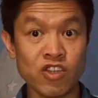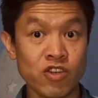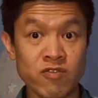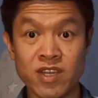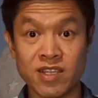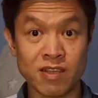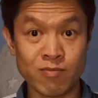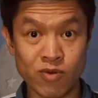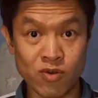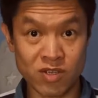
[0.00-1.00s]
injury at
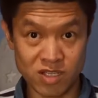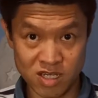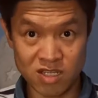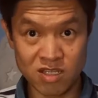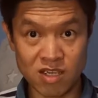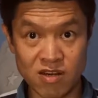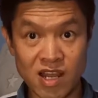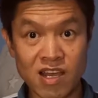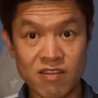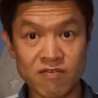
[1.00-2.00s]
some point in their
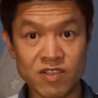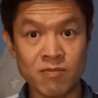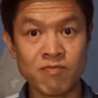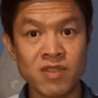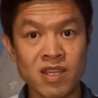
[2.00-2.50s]
lives.